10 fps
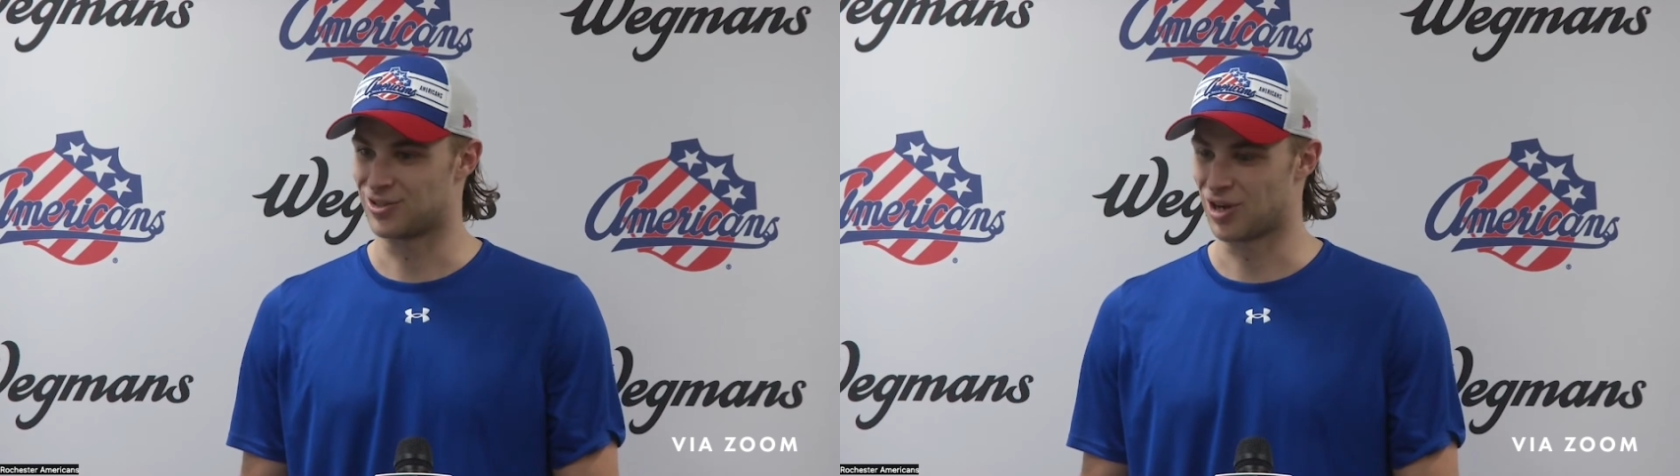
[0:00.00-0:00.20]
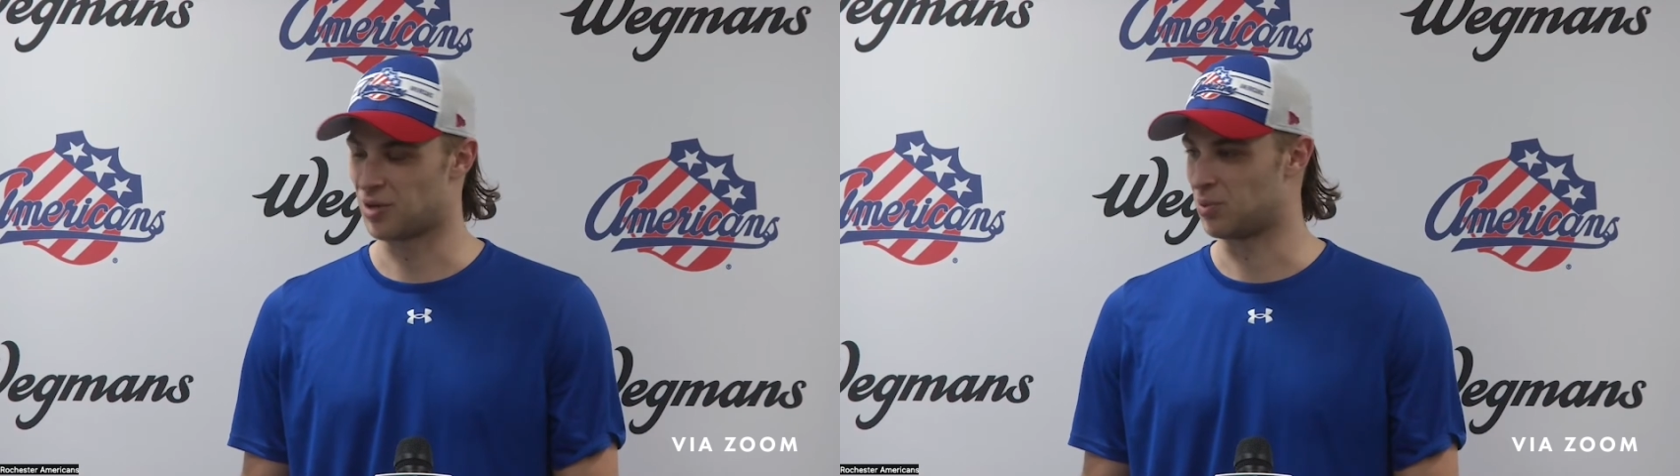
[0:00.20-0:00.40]

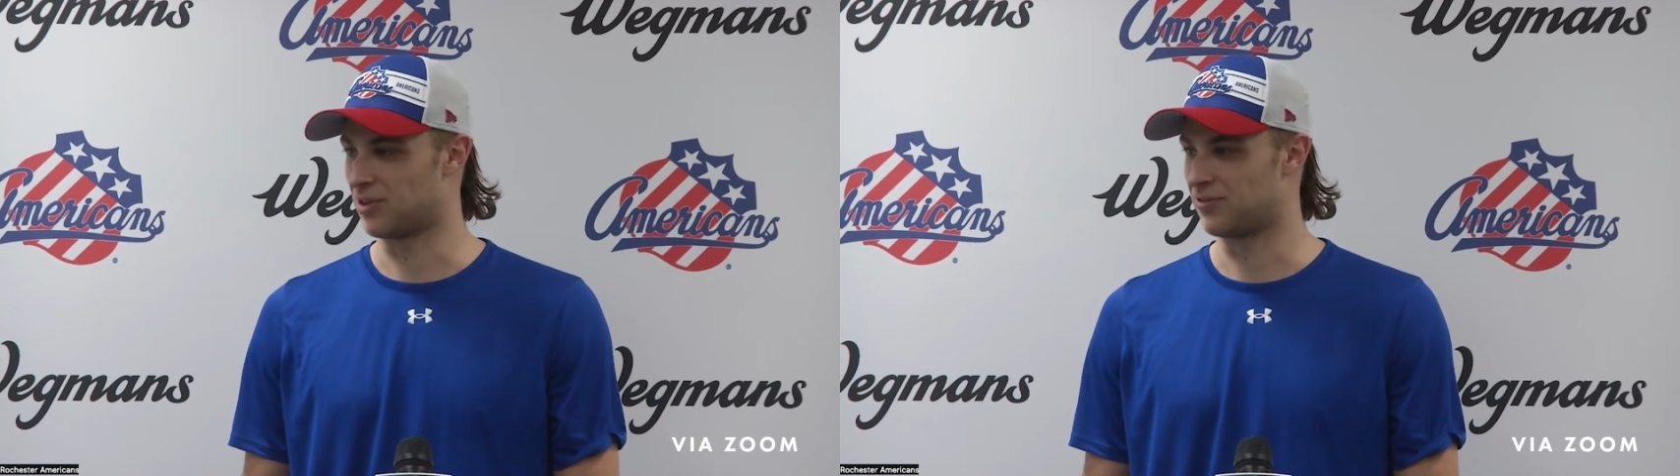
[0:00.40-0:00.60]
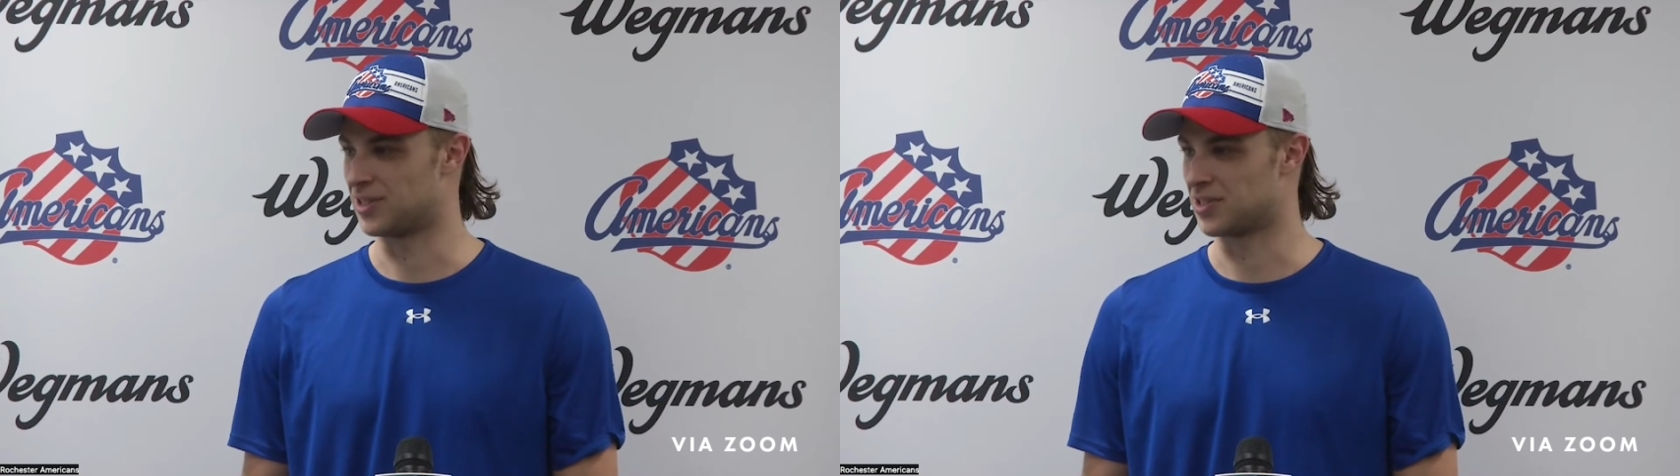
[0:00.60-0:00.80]
try to
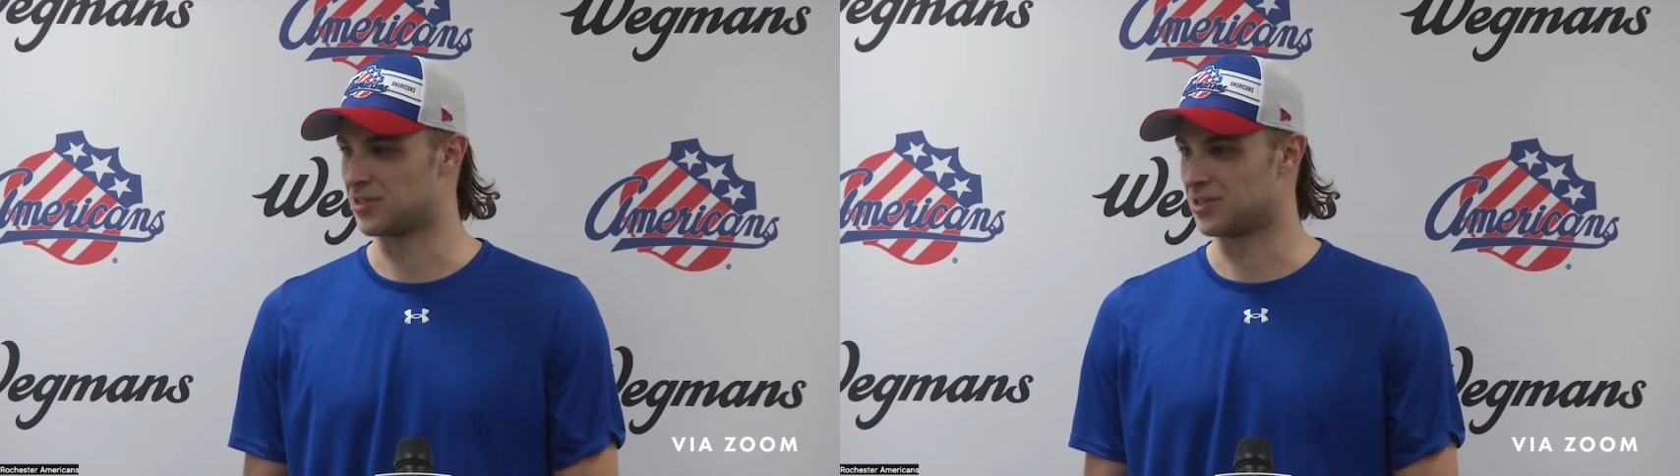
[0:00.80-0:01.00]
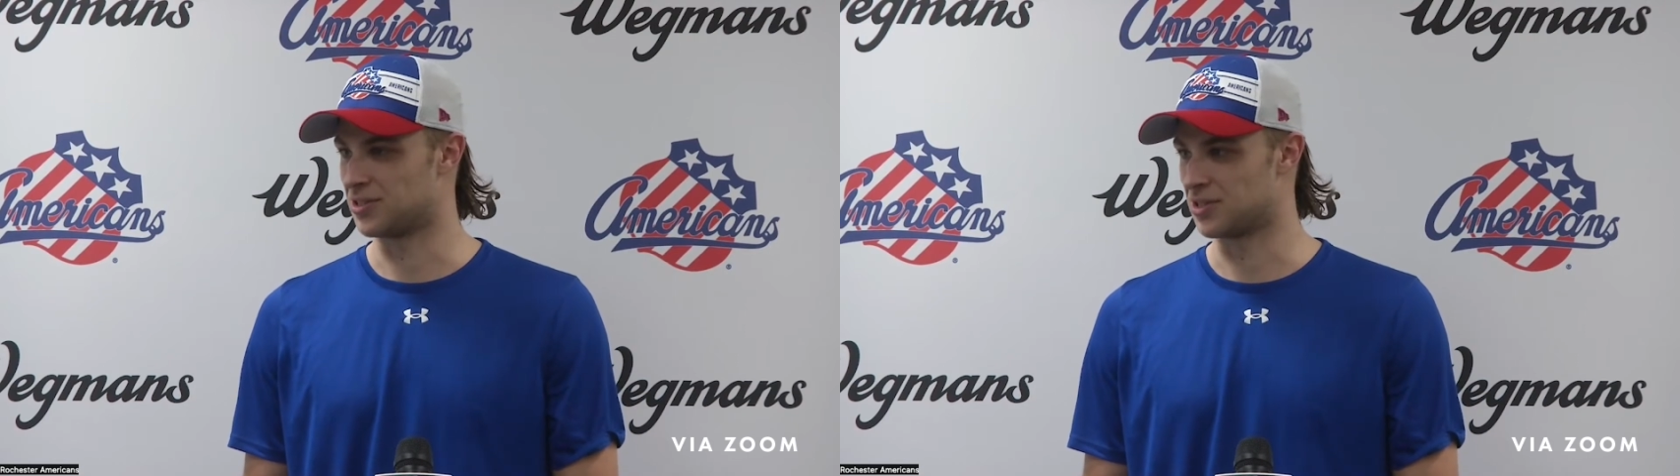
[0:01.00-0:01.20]
play
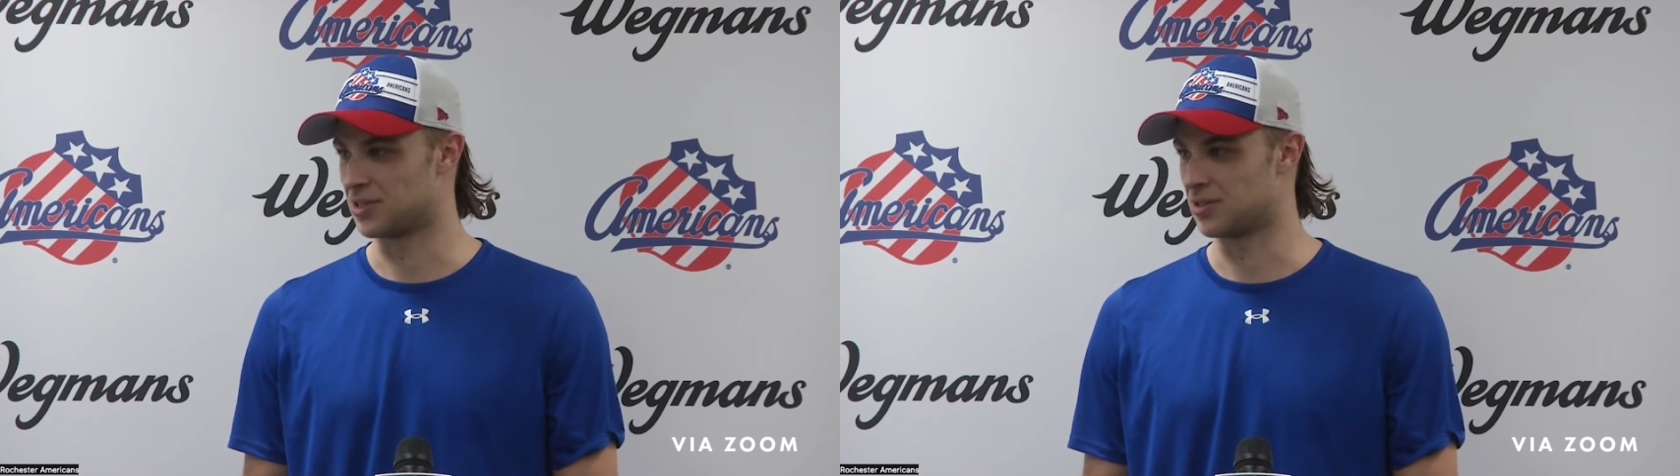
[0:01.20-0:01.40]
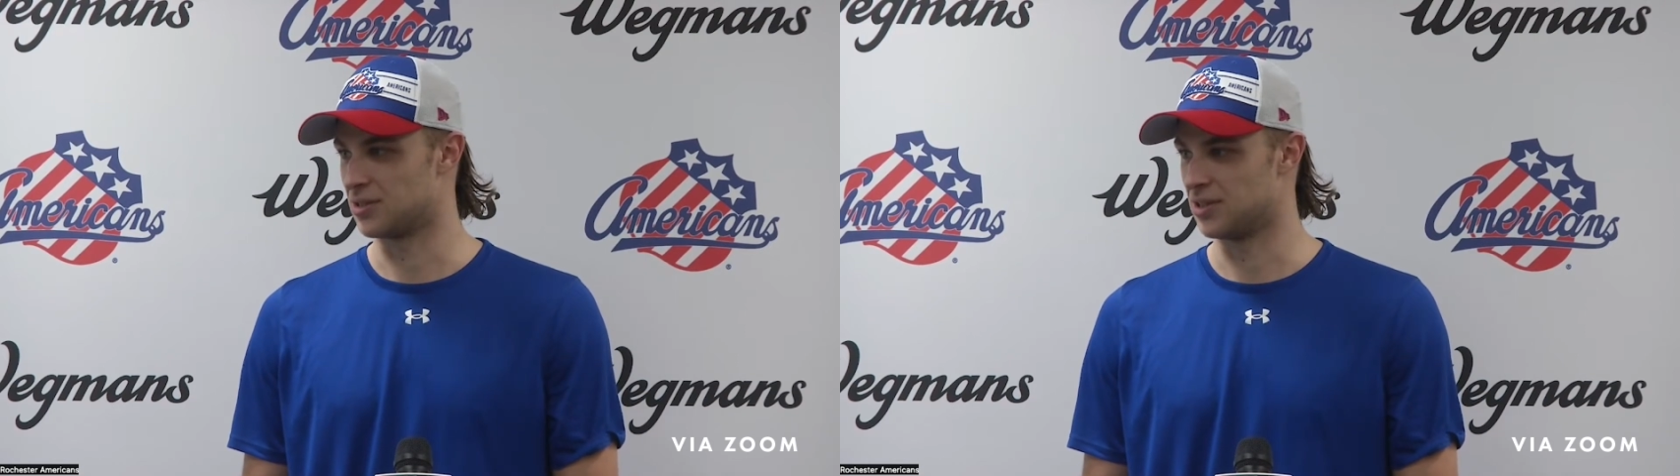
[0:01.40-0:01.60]
physical and
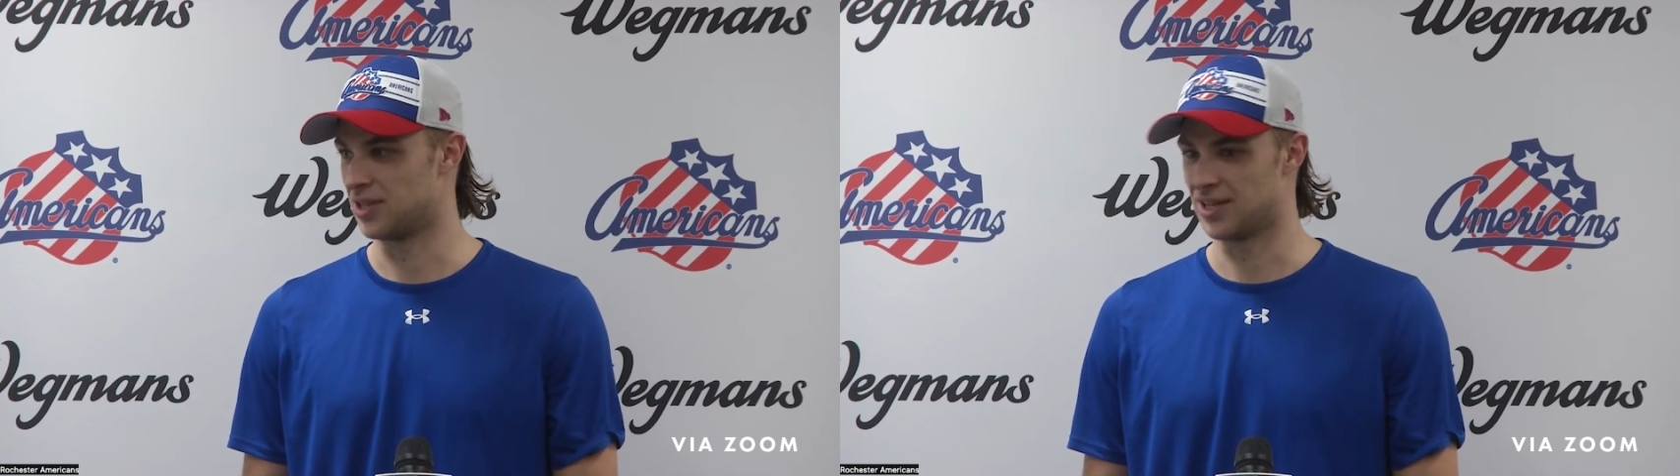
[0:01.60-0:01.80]
just